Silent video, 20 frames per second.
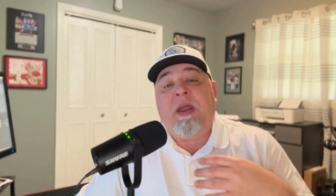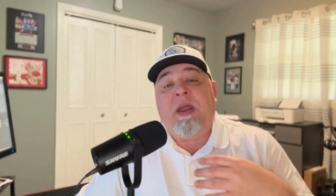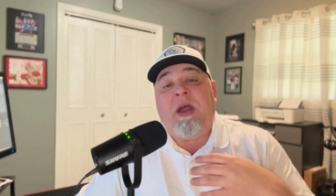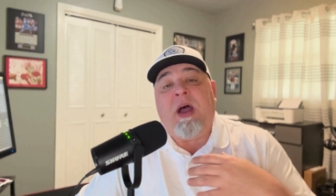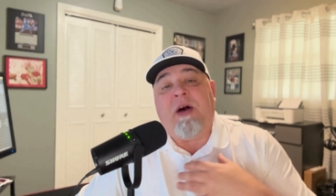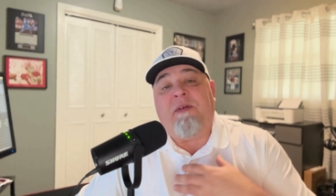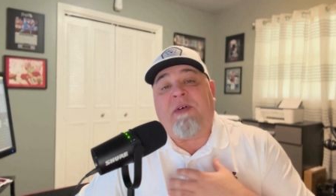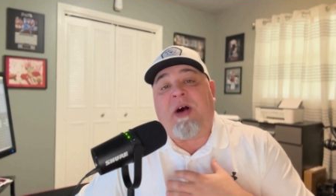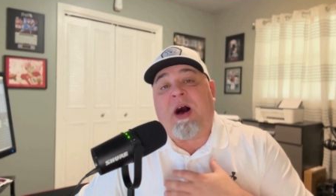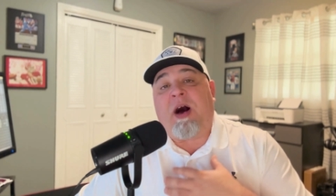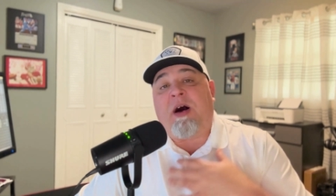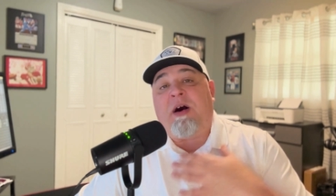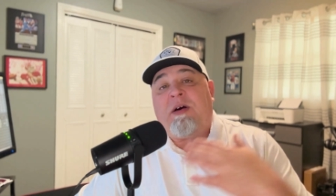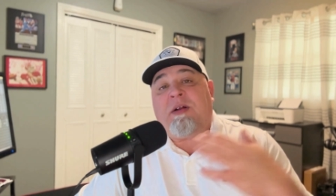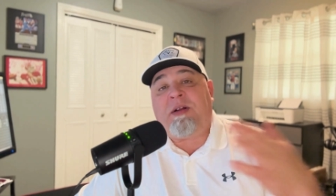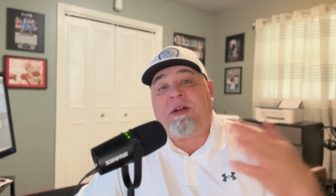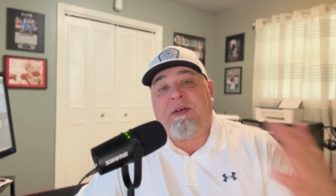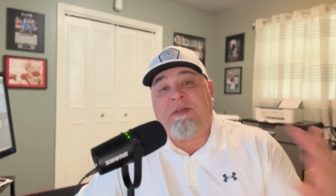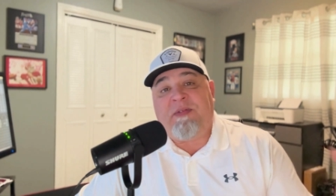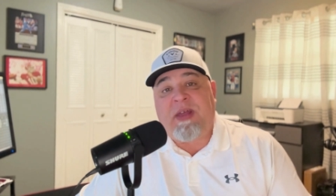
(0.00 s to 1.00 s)
Of
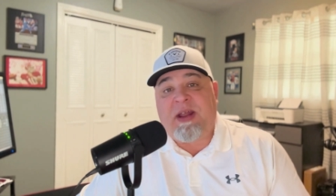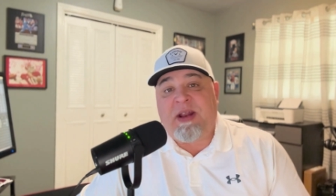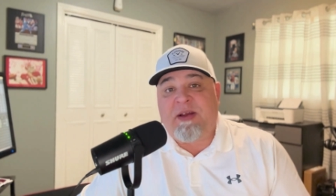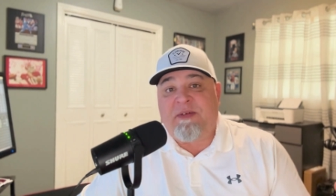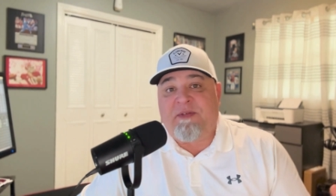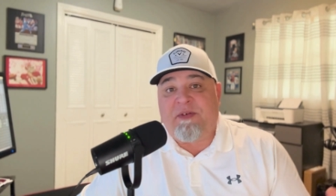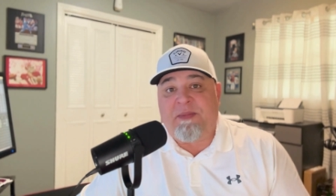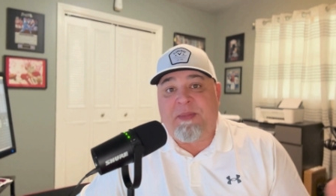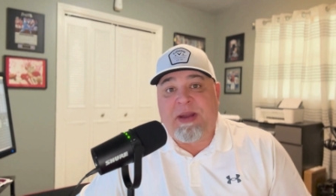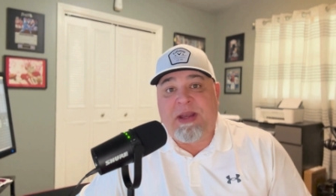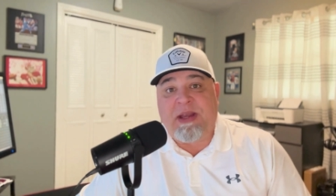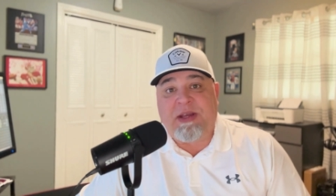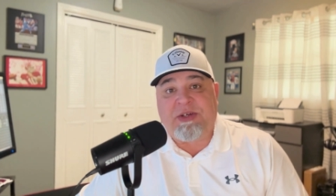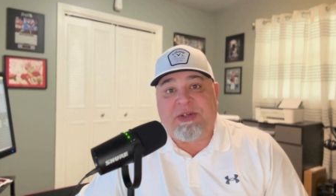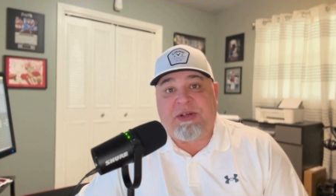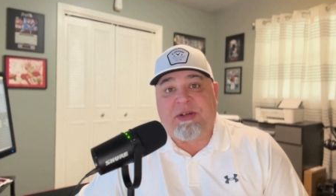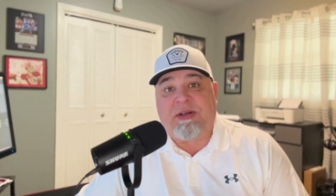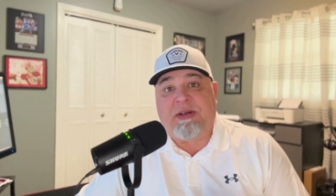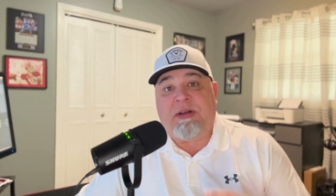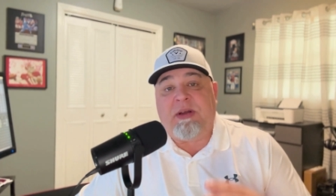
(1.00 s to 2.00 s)
all of that
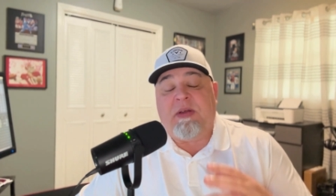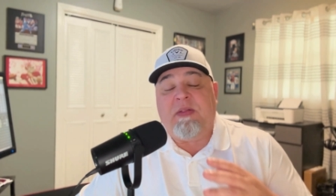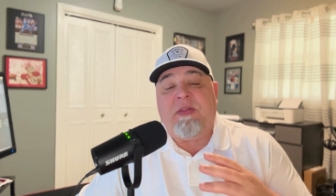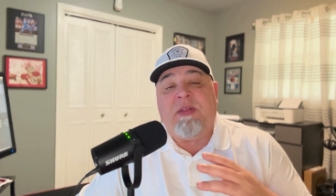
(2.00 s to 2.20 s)
information,